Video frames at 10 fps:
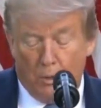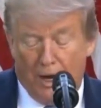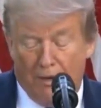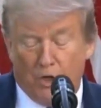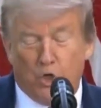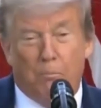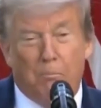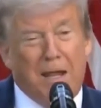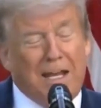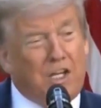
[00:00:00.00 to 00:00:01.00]
We have a
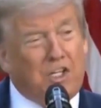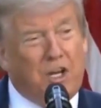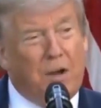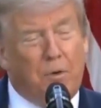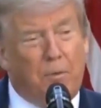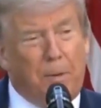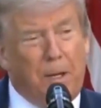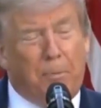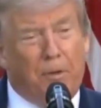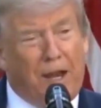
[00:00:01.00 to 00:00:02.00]
tremendous number of
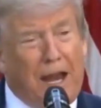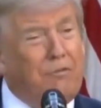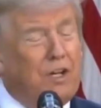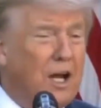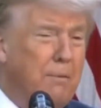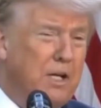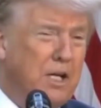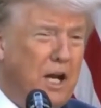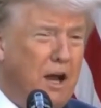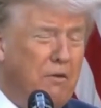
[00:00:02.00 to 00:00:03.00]
people that have to come
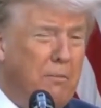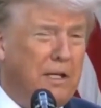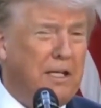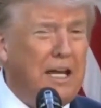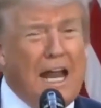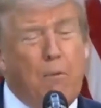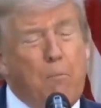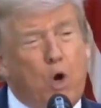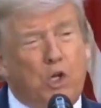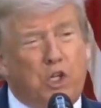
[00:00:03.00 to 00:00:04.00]
into government, and
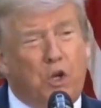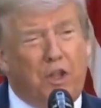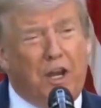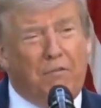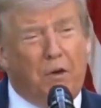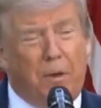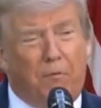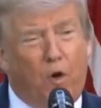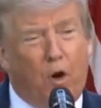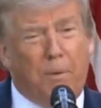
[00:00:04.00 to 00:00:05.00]
now more so than ever
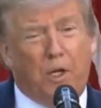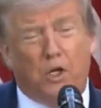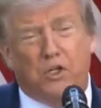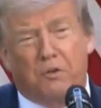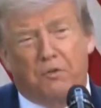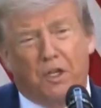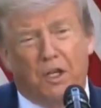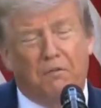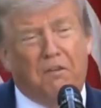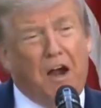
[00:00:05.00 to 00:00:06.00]
before because of
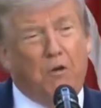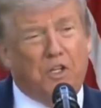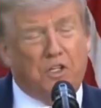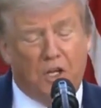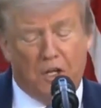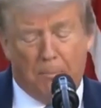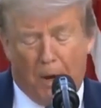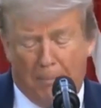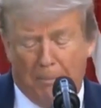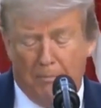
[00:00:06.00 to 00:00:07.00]
the virus and the
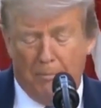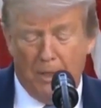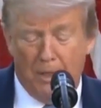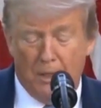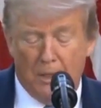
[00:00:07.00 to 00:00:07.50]
problem.